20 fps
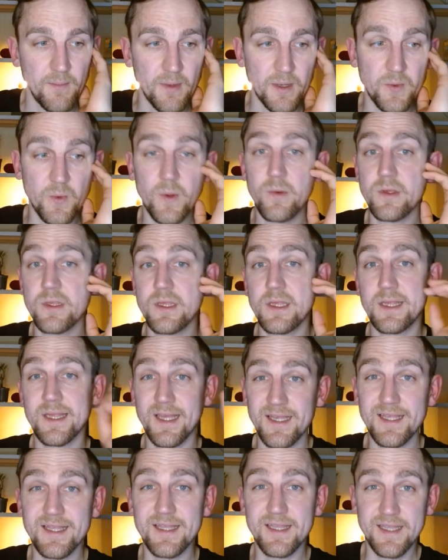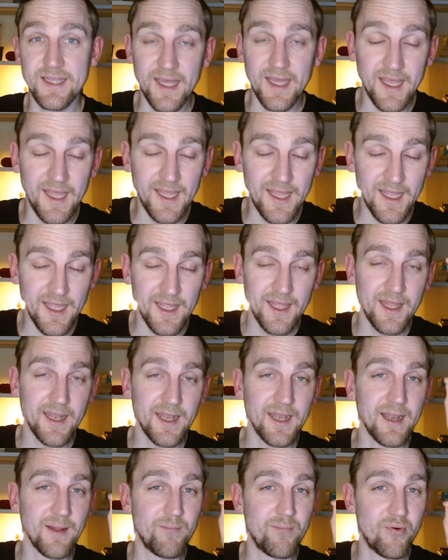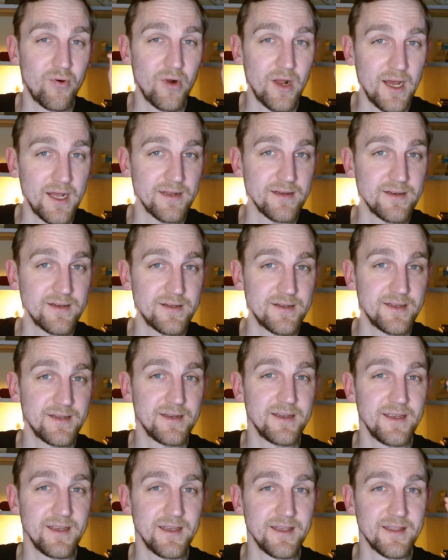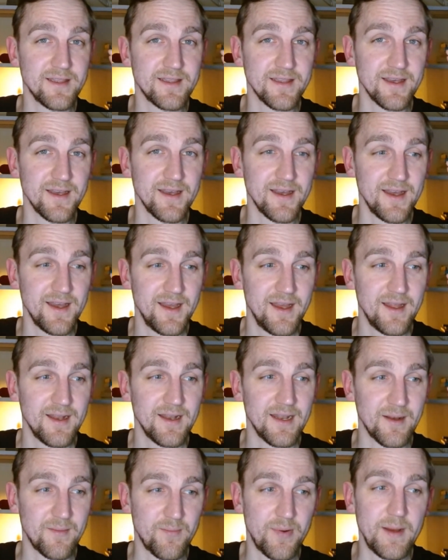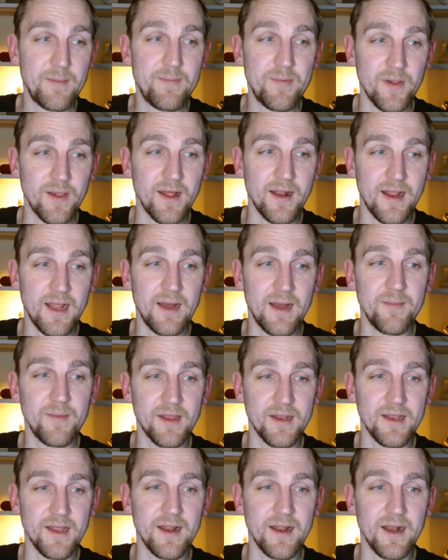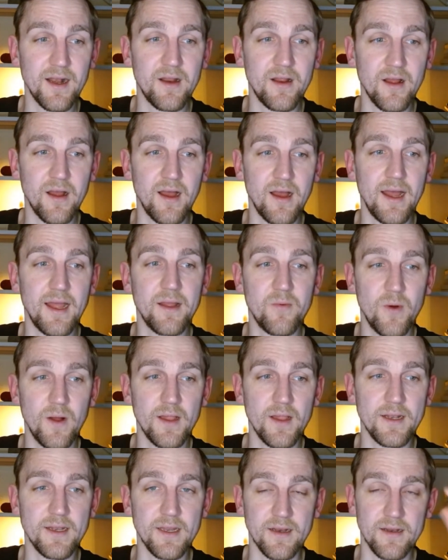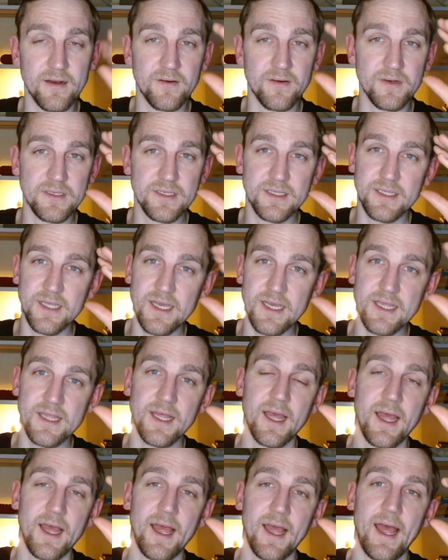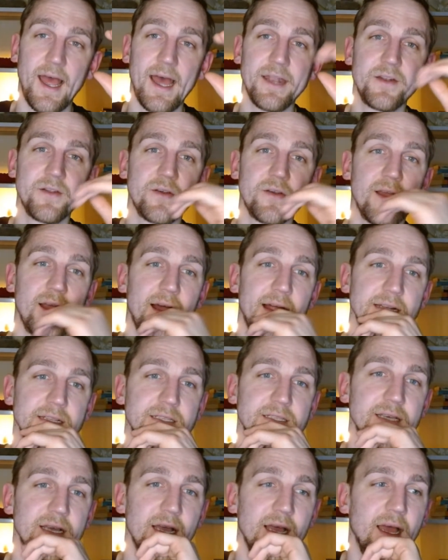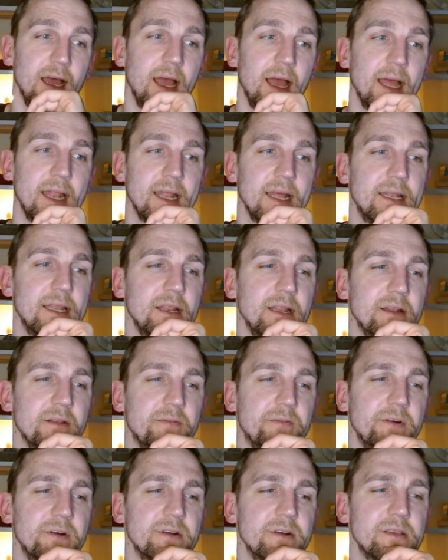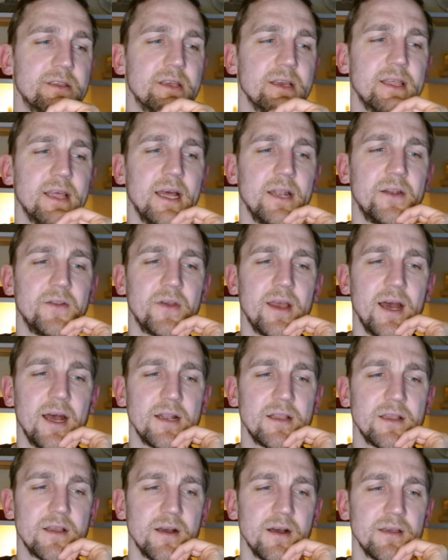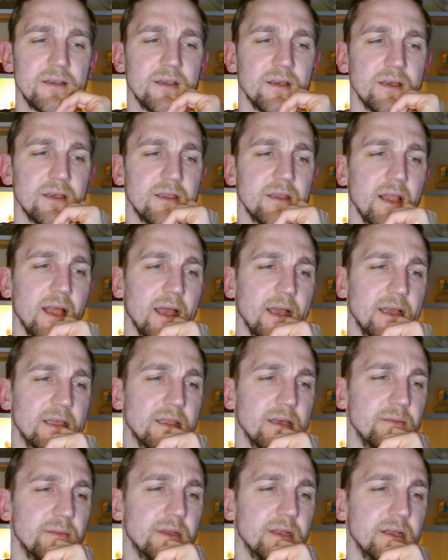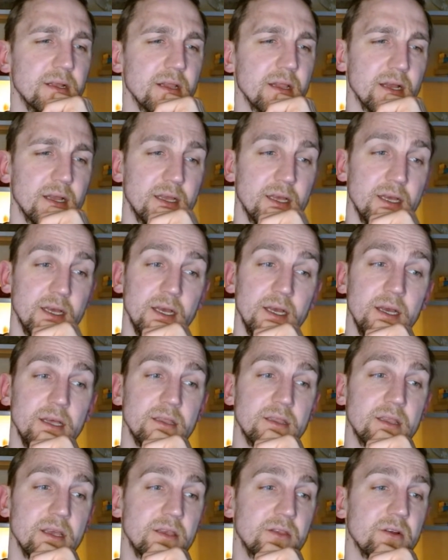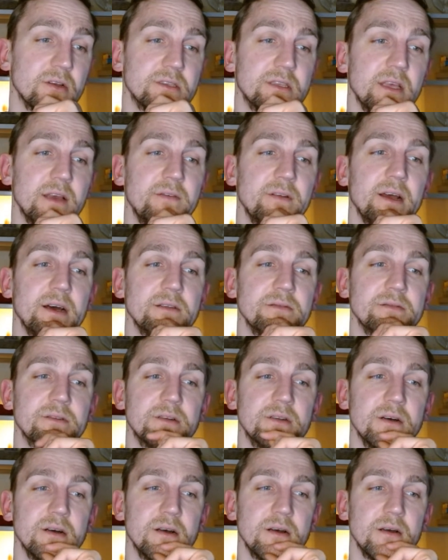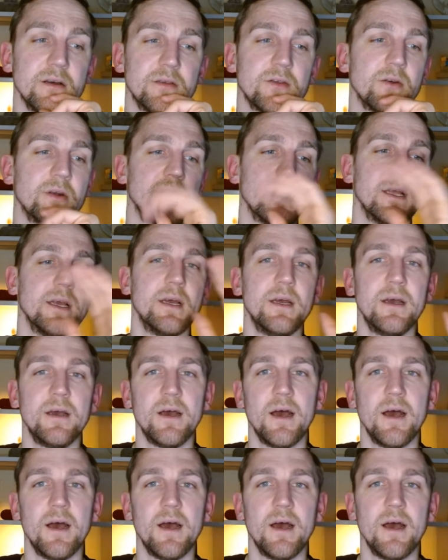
but we were still seeing the product is that people are coming there high quality. There were 6 add to carts, and I think the first 6 add to carts cost us like something like 600 or 700. Sorry.